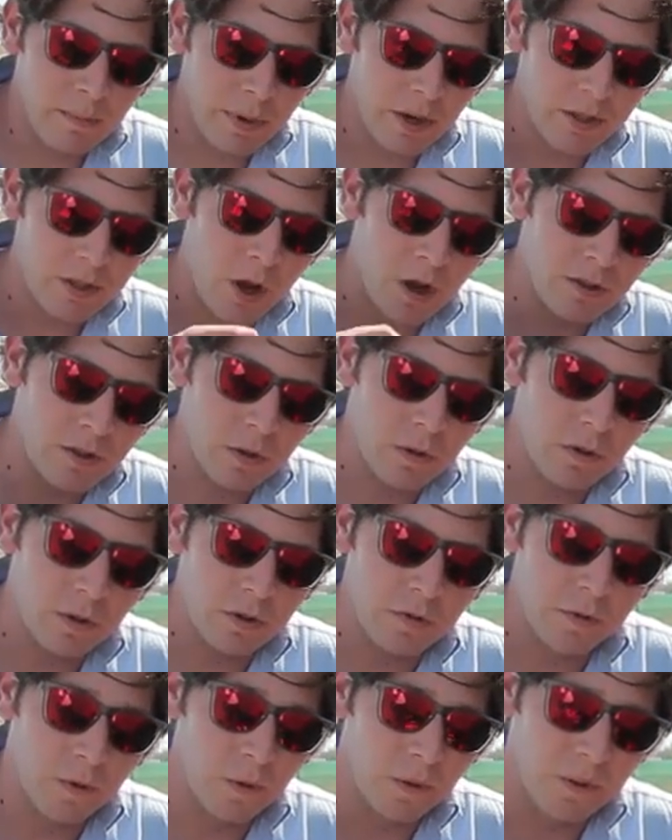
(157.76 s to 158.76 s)
but it's also
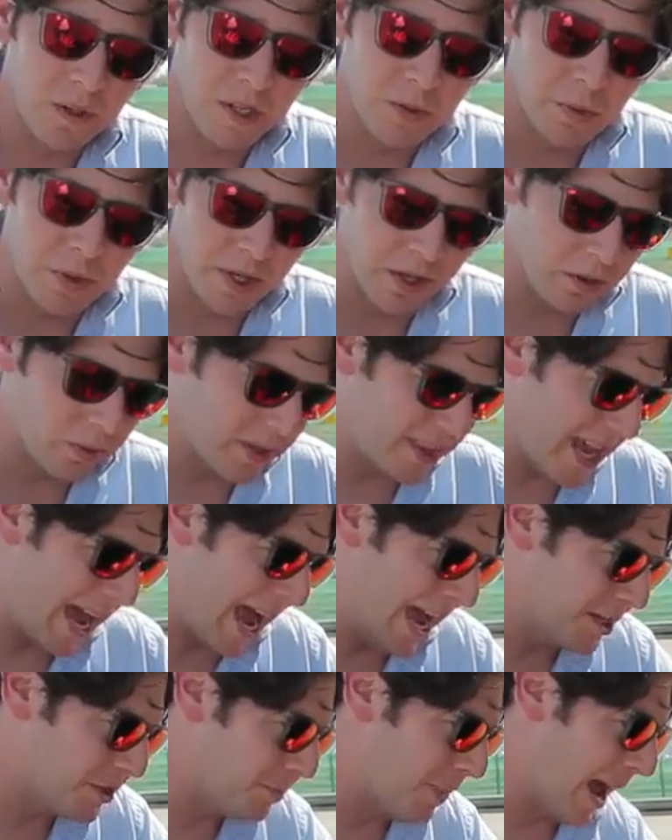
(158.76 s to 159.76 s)
useful because we're dealing with the
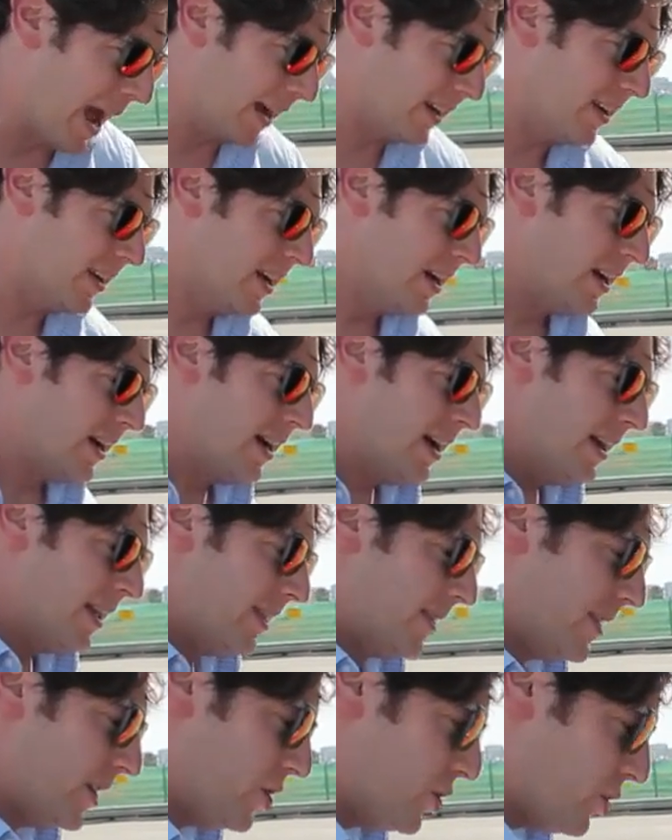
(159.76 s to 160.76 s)
hatchback. This